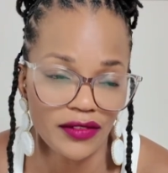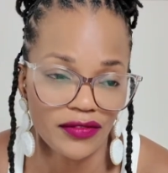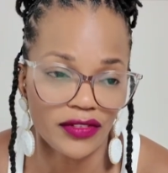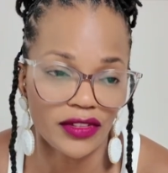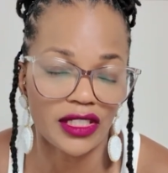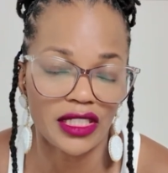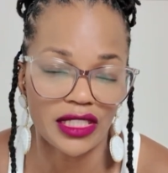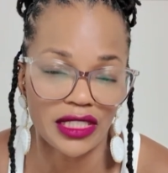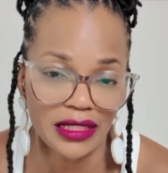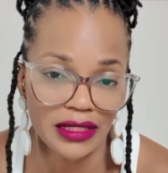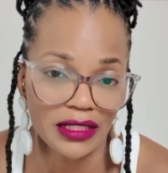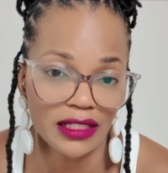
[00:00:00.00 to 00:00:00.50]
for
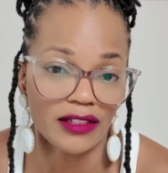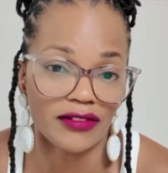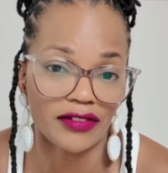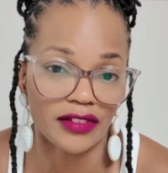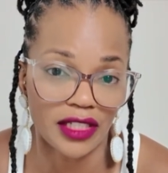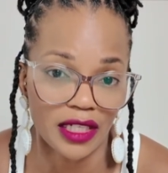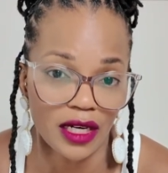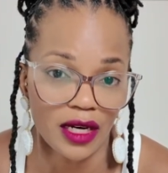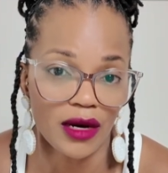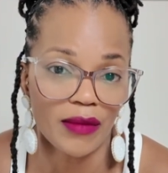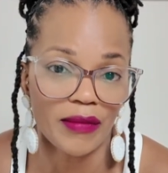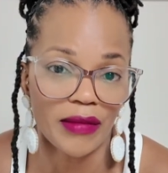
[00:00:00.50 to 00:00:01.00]
this stuff to
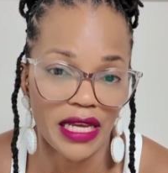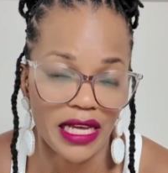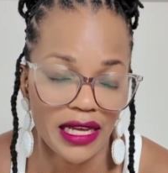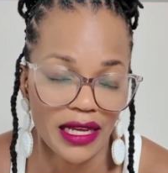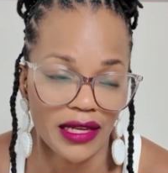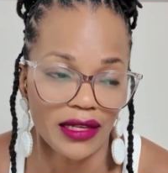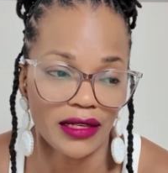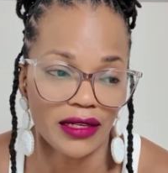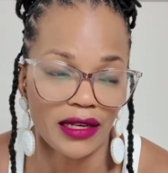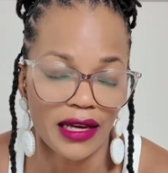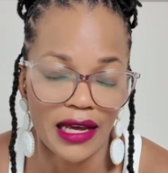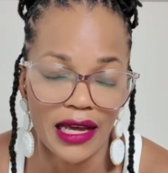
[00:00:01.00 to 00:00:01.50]
come
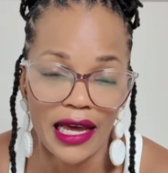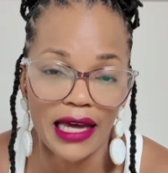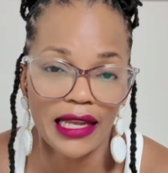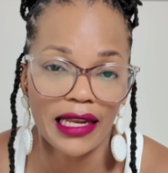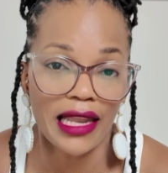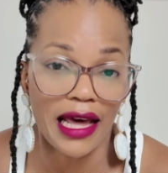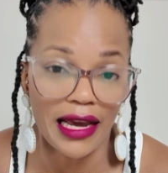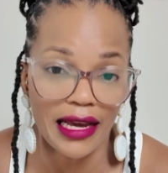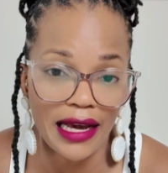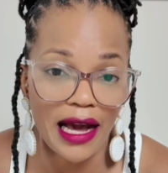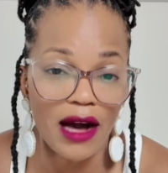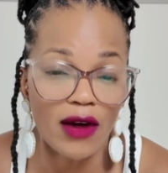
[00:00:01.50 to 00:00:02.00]
in.
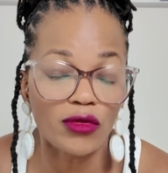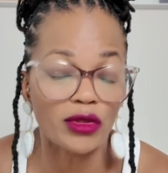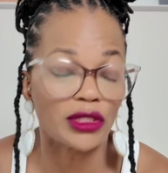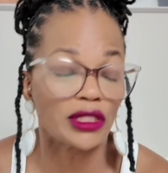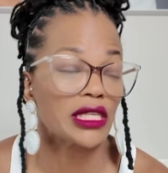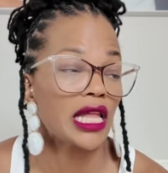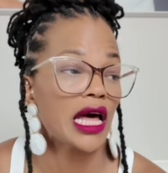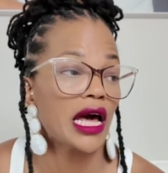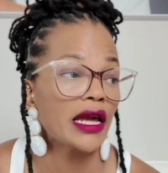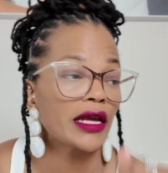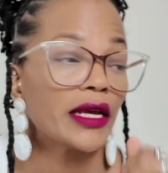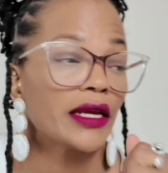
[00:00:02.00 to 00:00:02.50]
Like, I was
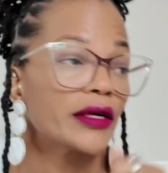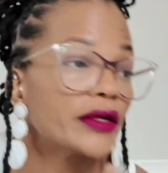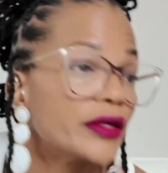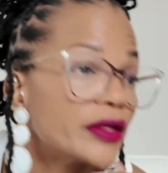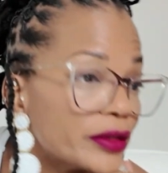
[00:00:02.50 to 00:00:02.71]
like,